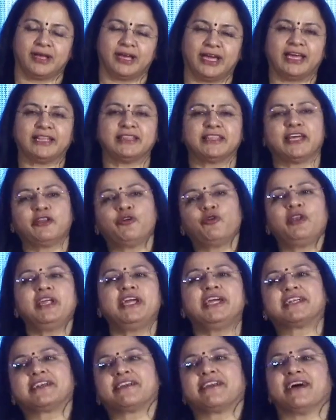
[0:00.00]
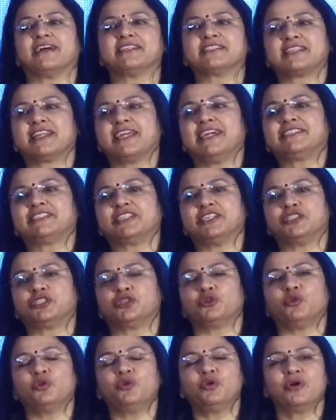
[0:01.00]
and then only it translates
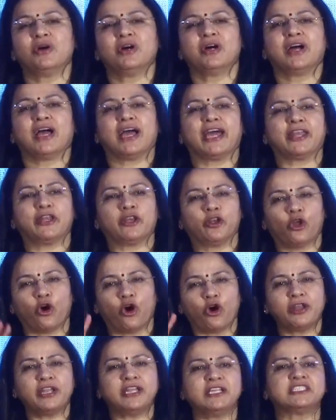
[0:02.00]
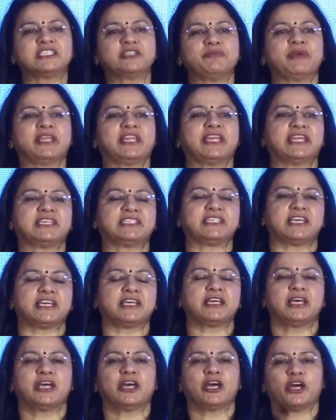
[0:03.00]
into a
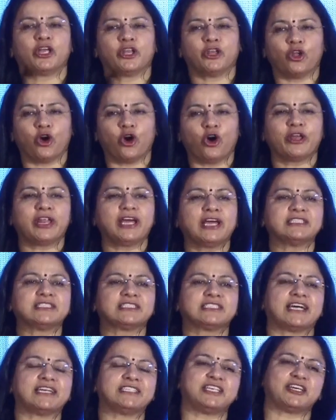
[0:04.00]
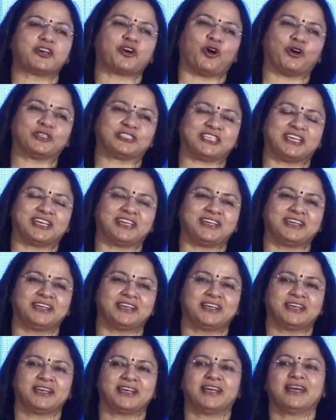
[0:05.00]
non-intimidating, non-anxiety causing,
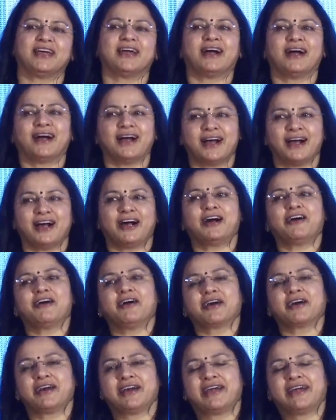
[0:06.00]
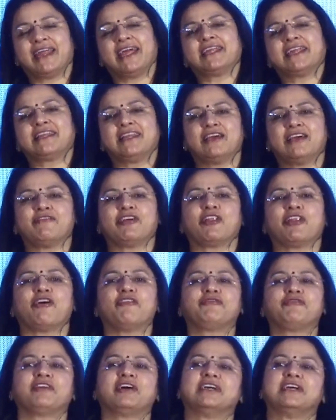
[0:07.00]
a great level
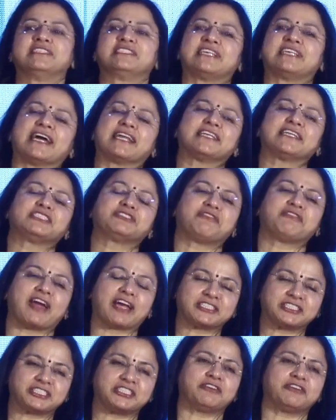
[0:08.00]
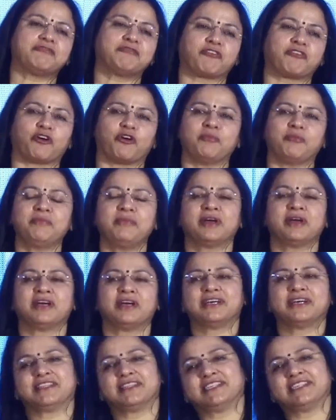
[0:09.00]
of satisfaction from
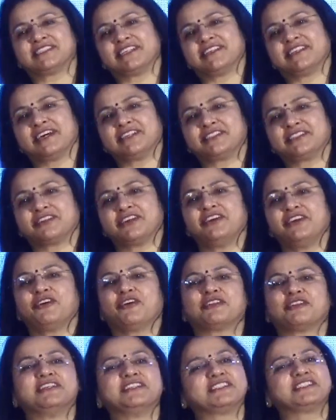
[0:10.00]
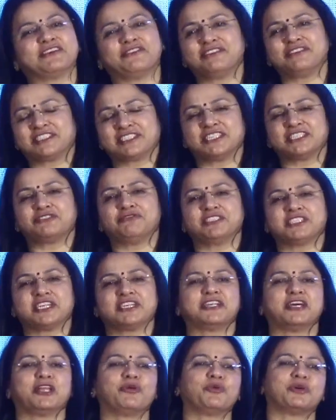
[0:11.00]
this industry or the services which are
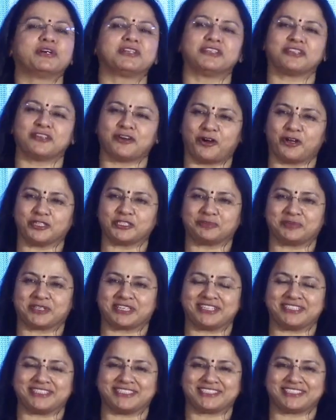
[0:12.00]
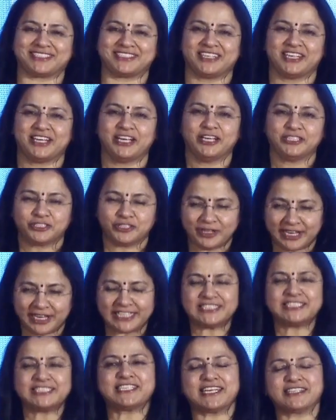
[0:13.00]
delivered in the hospitals. So
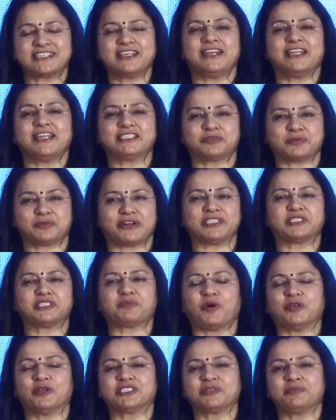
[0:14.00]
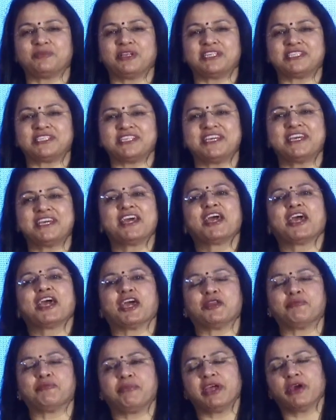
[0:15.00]
let's take the responsibility
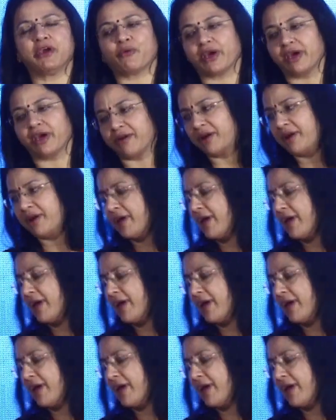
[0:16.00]
and be aware.